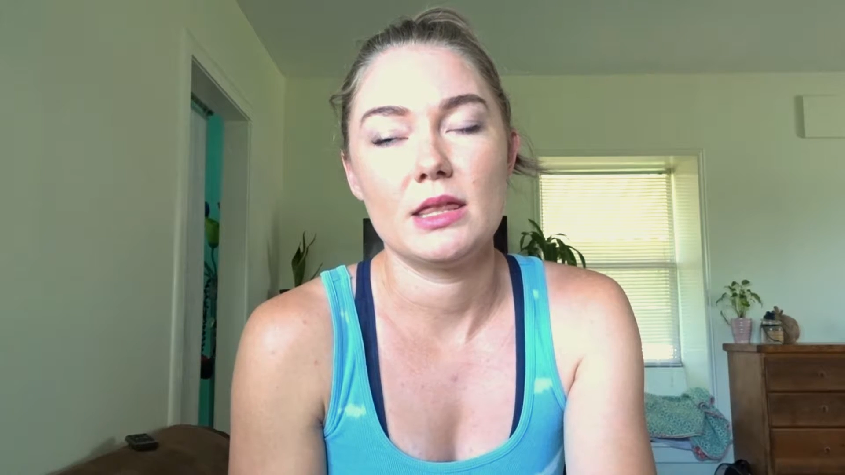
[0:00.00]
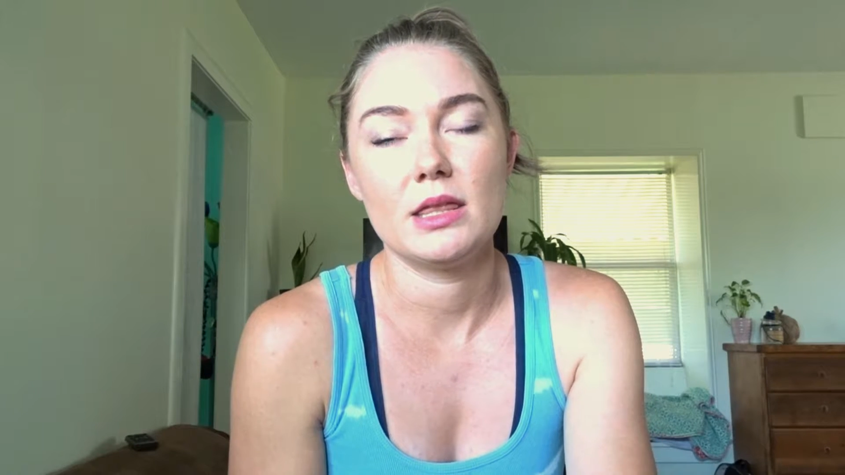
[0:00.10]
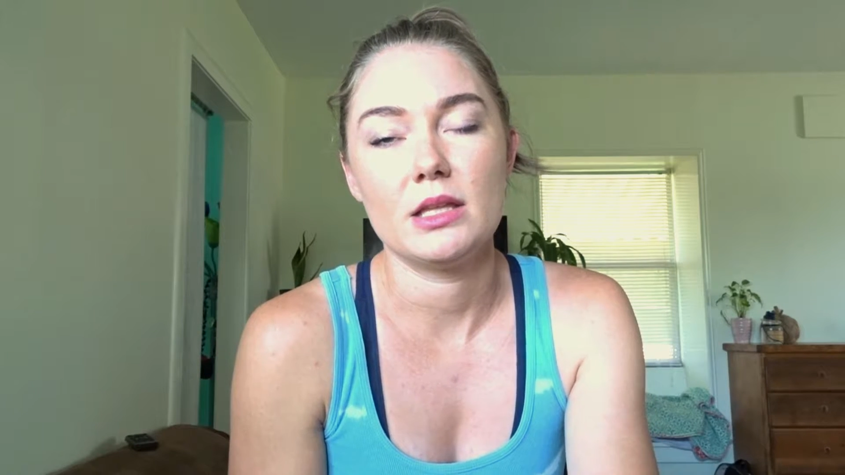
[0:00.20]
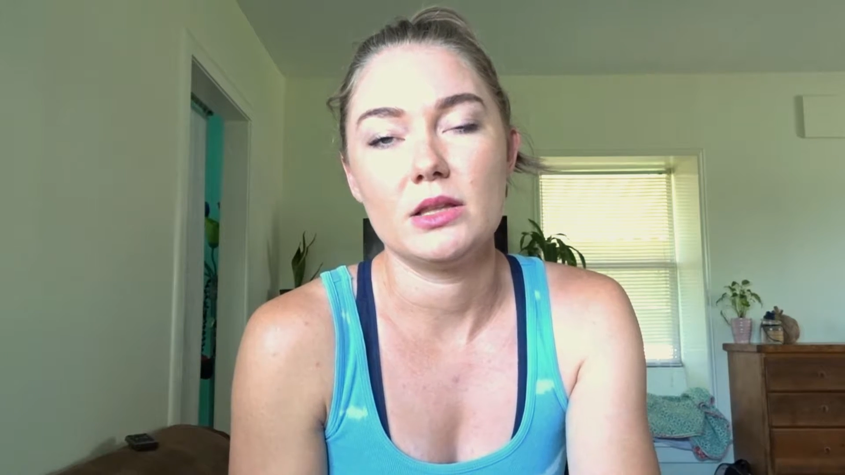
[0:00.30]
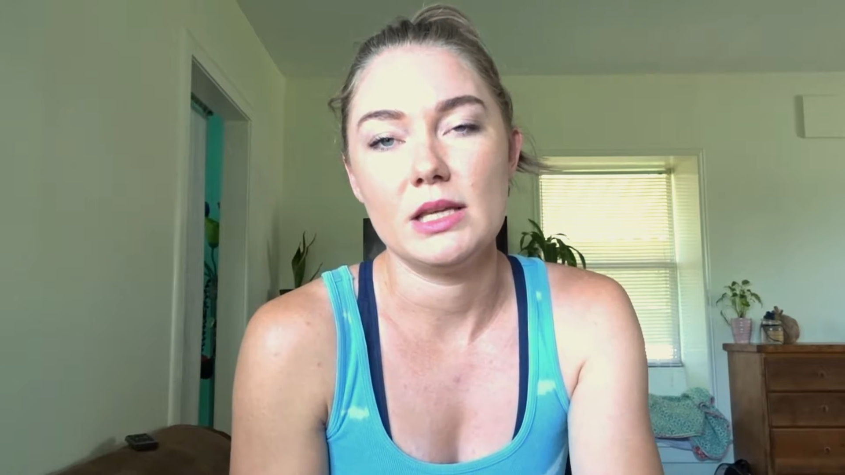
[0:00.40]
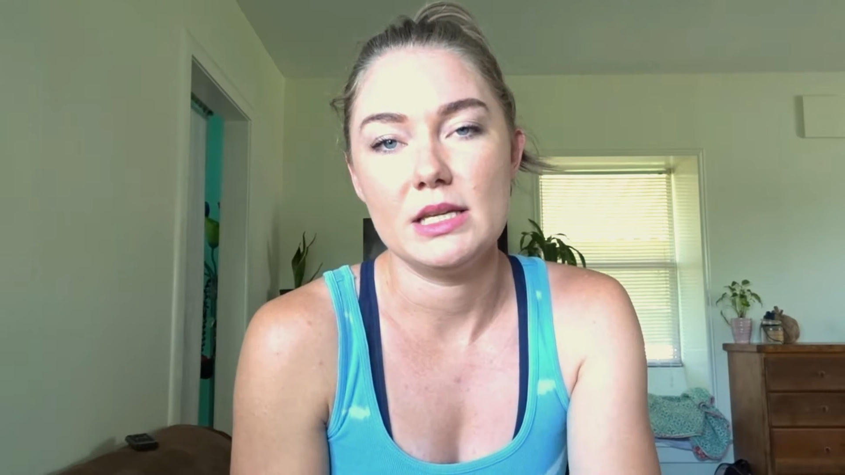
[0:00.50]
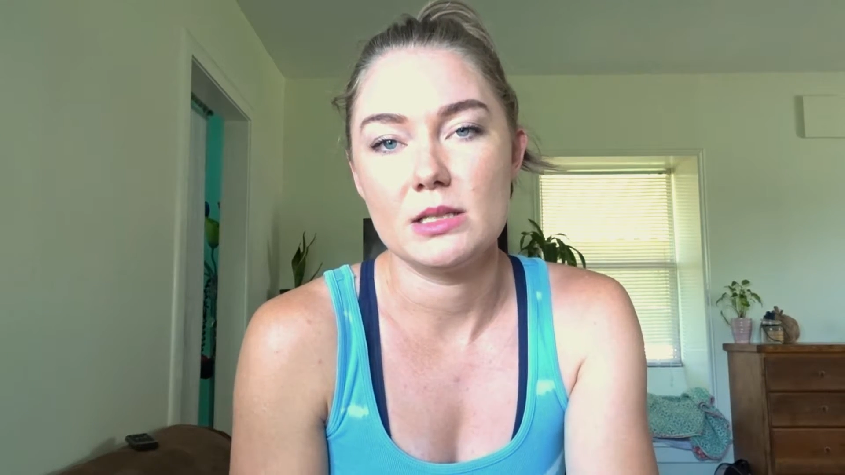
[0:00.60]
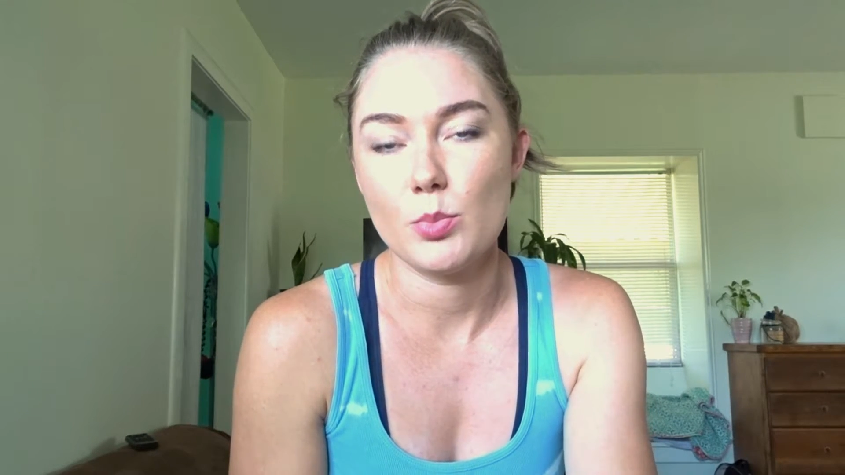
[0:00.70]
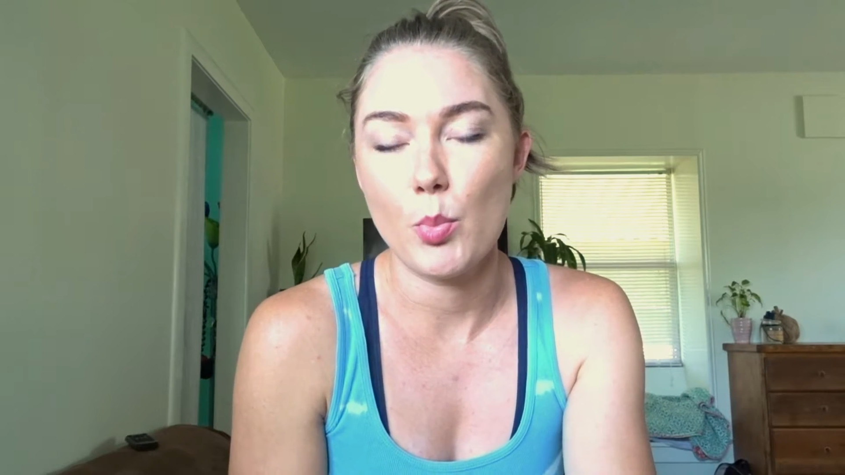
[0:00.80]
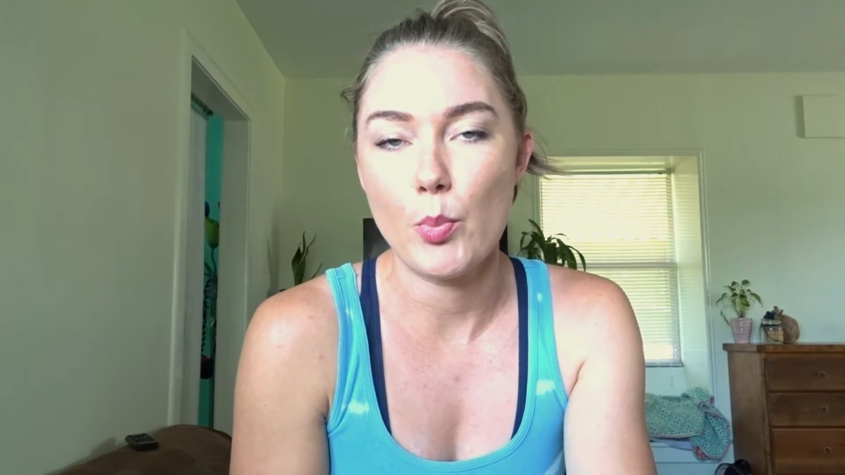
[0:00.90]
the
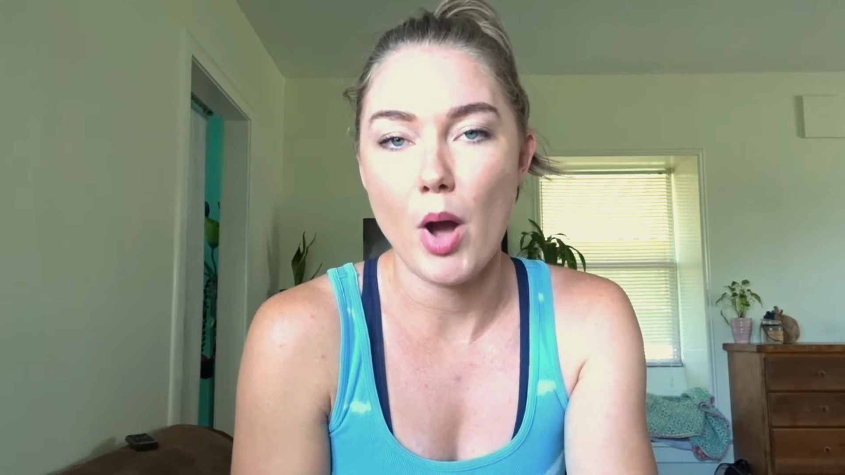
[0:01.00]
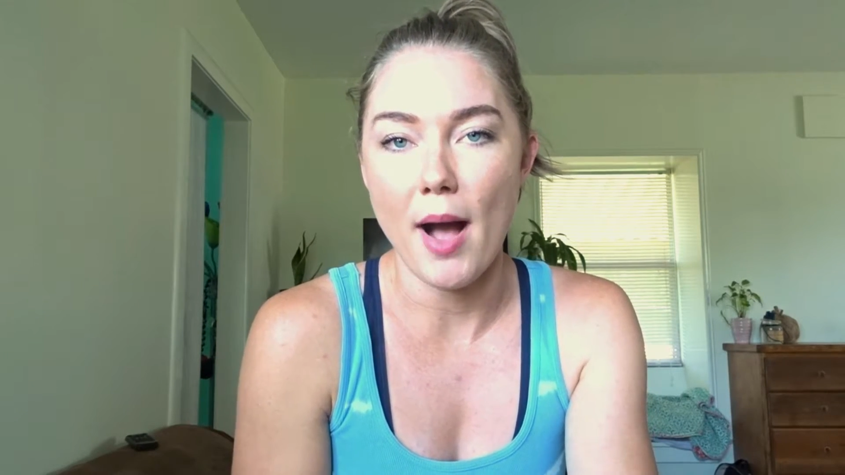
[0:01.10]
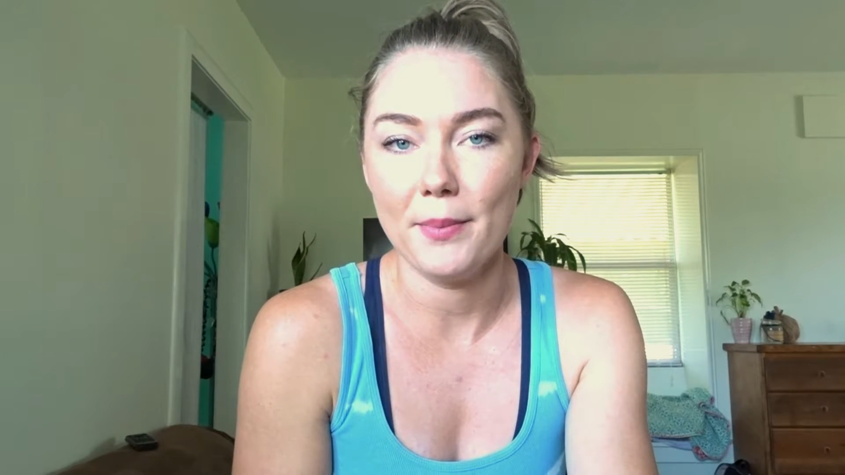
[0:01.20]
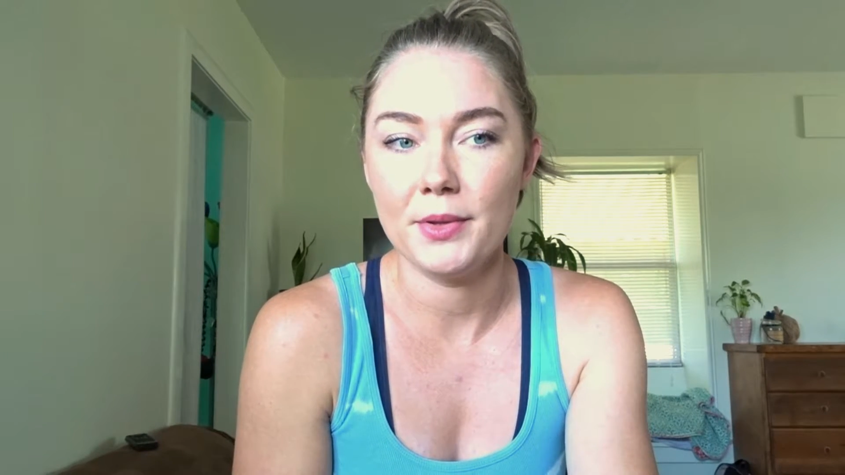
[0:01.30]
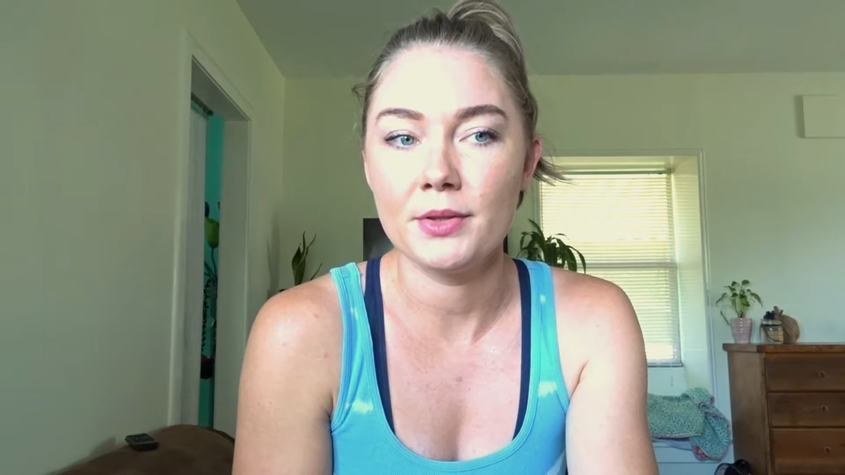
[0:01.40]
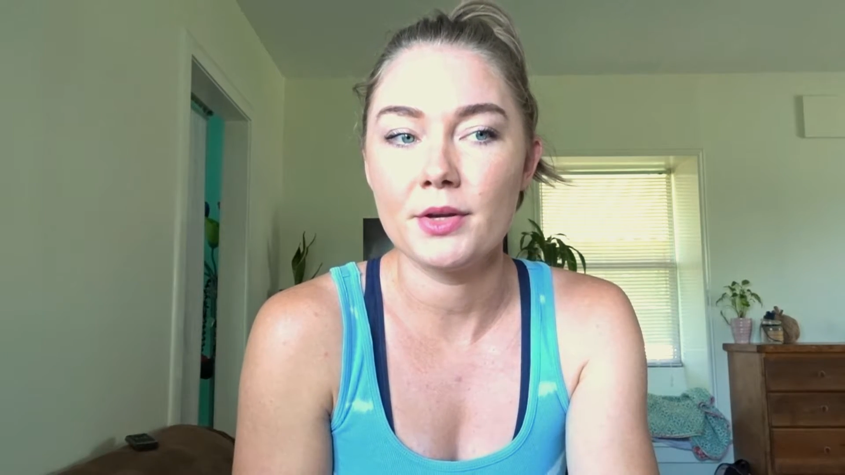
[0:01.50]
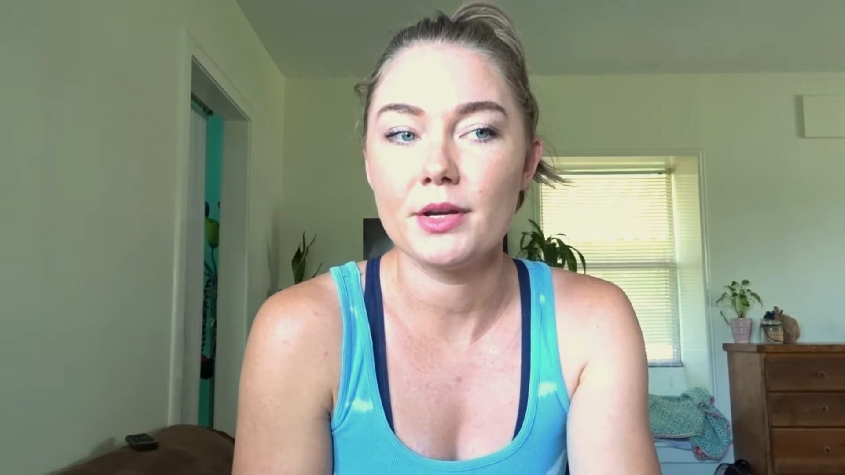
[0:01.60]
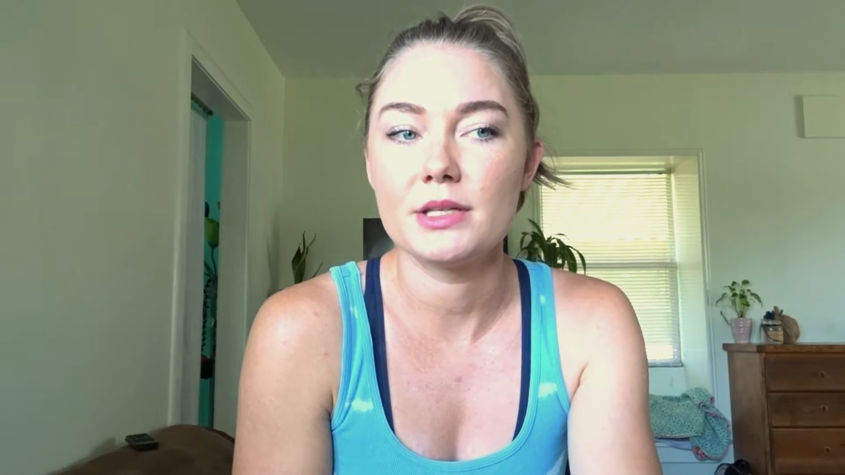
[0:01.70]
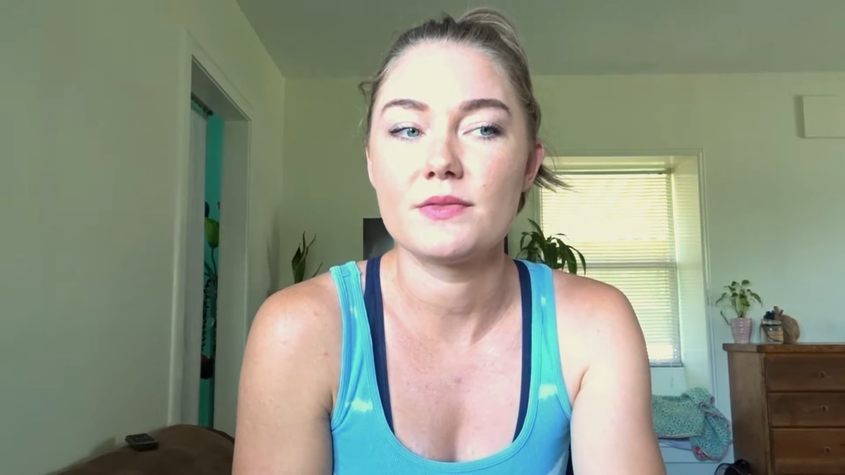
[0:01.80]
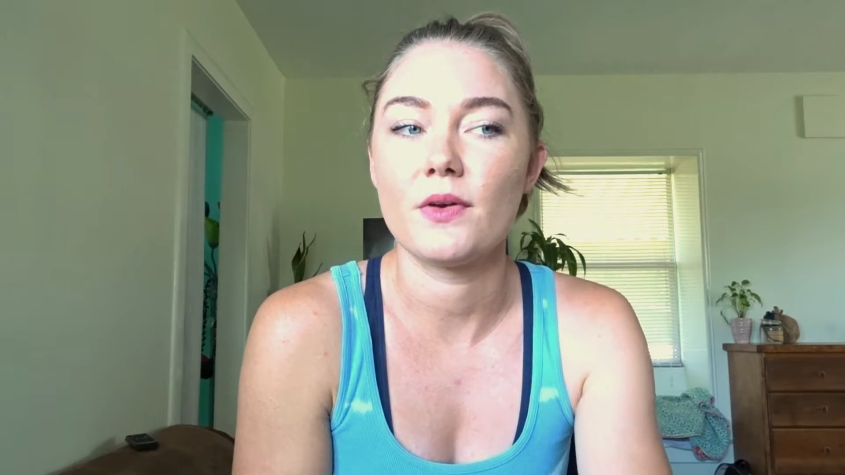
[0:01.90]
least popular
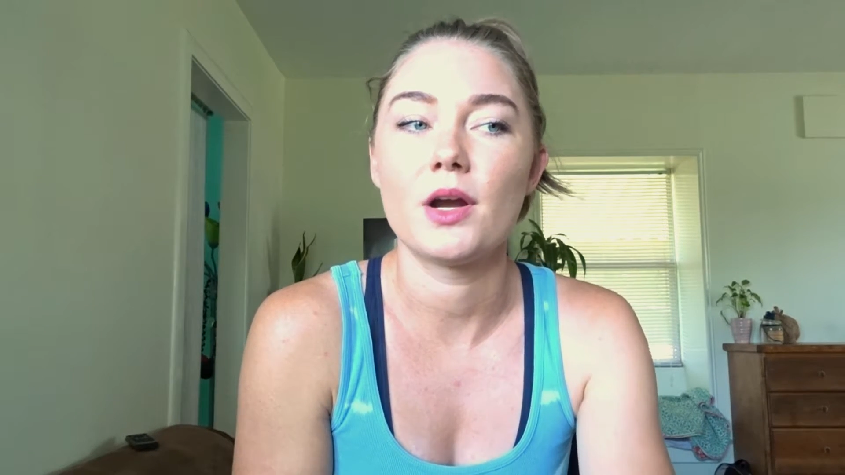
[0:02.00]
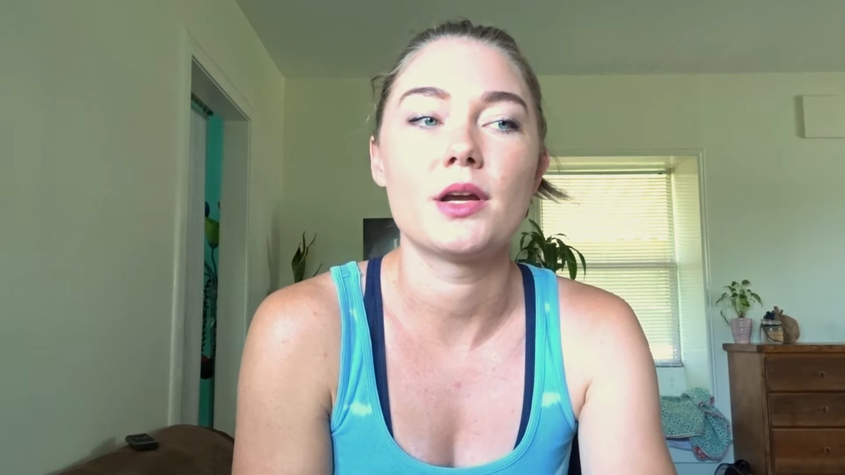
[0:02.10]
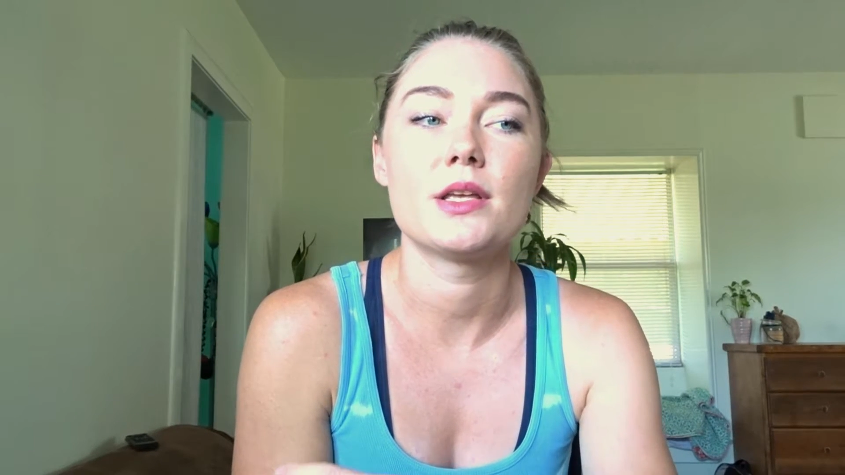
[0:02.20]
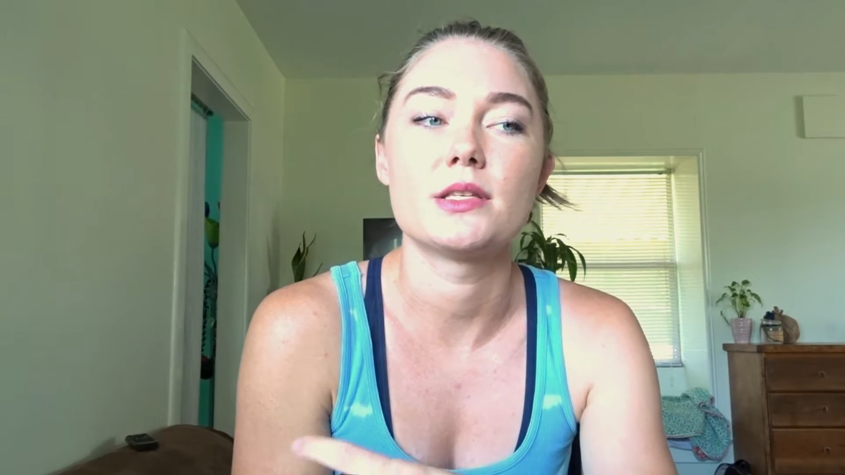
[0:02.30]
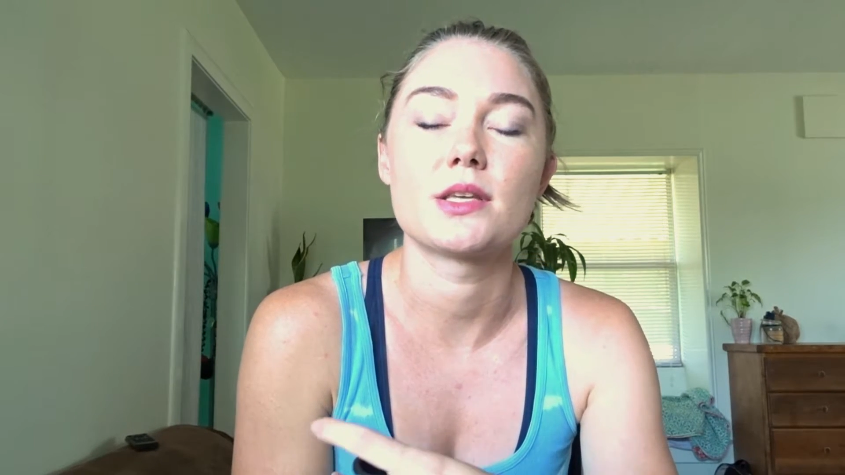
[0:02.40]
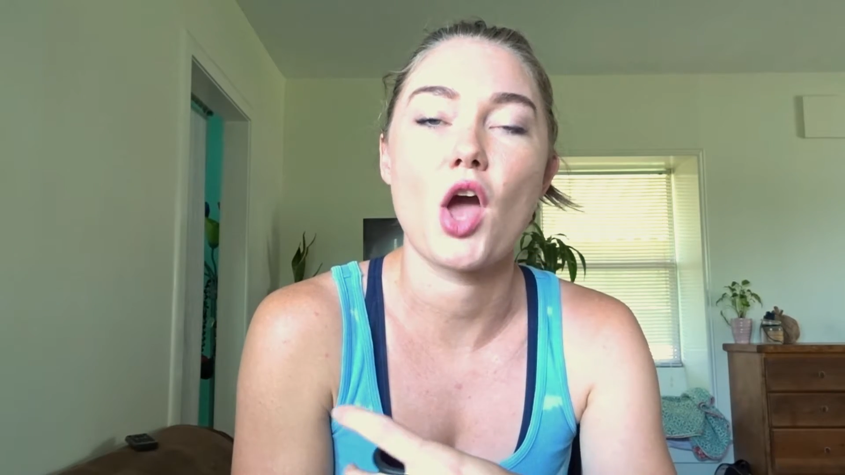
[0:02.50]
as far as